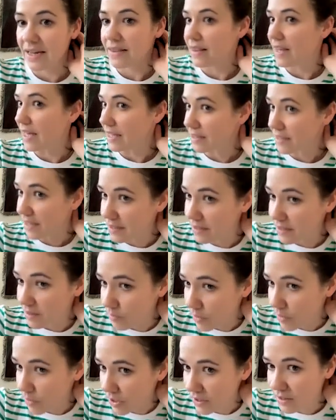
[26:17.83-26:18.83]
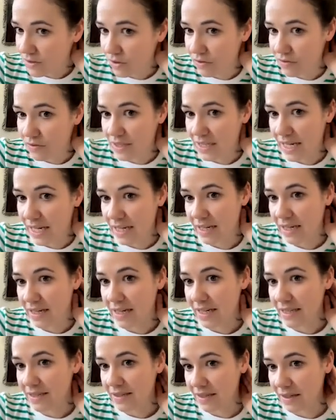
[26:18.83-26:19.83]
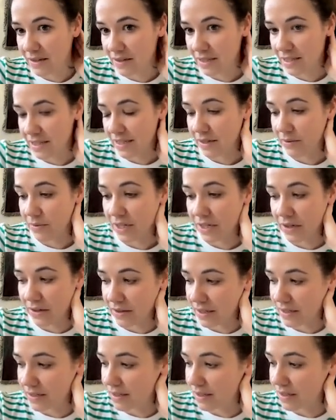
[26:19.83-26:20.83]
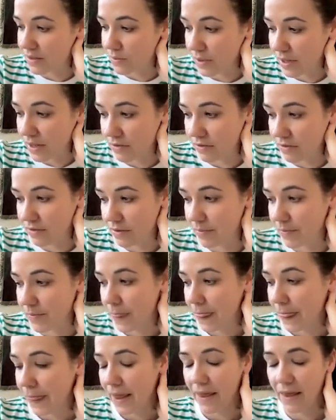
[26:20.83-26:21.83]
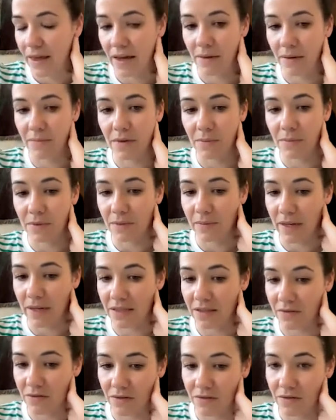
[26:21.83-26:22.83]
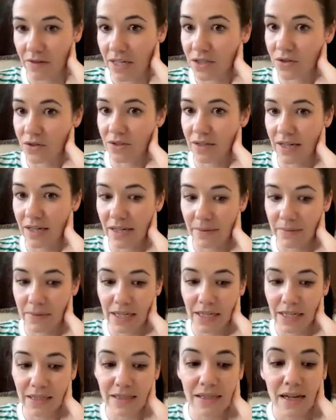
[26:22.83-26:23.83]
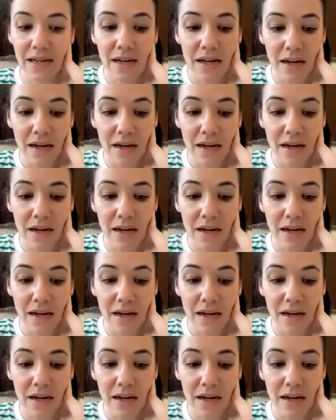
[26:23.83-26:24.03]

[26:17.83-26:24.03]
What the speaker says: Their testimony is often taken less seriously. We know this as well from the perspective of racial dynamics.